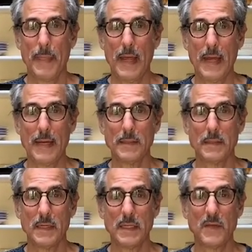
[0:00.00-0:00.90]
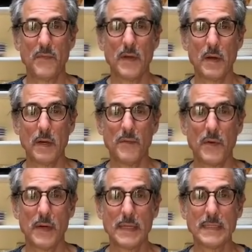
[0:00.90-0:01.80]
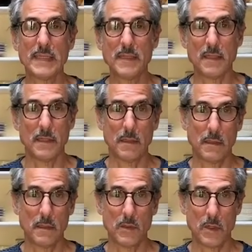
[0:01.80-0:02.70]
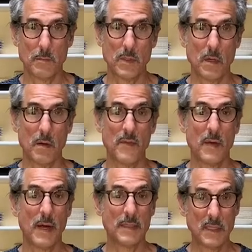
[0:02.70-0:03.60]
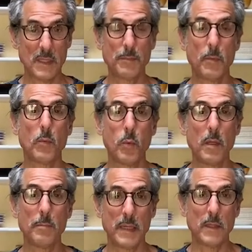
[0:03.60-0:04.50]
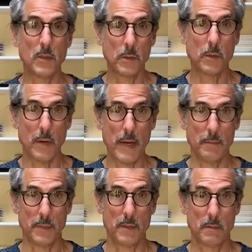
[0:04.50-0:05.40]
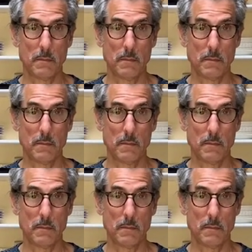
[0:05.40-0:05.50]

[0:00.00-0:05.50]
and it's very, very consistent in terms of a teaspoon will be 2 grams.